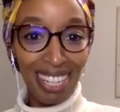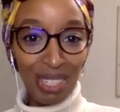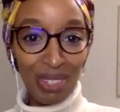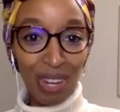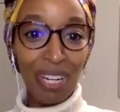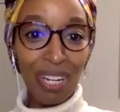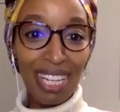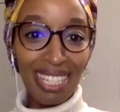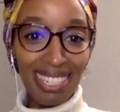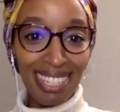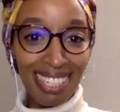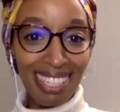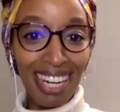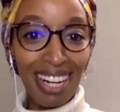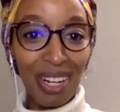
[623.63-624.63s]
So I really
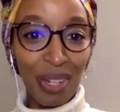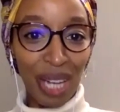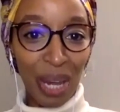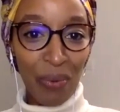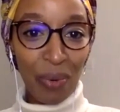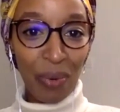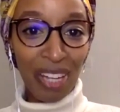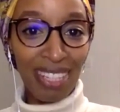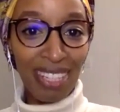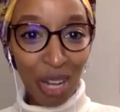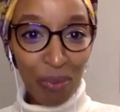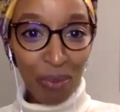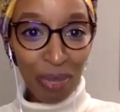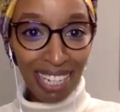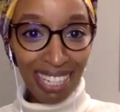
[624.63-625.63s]
decided, okay, what are the
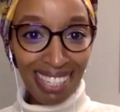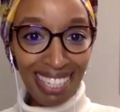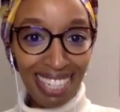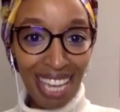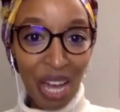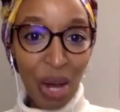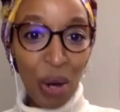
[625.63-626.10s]
topics?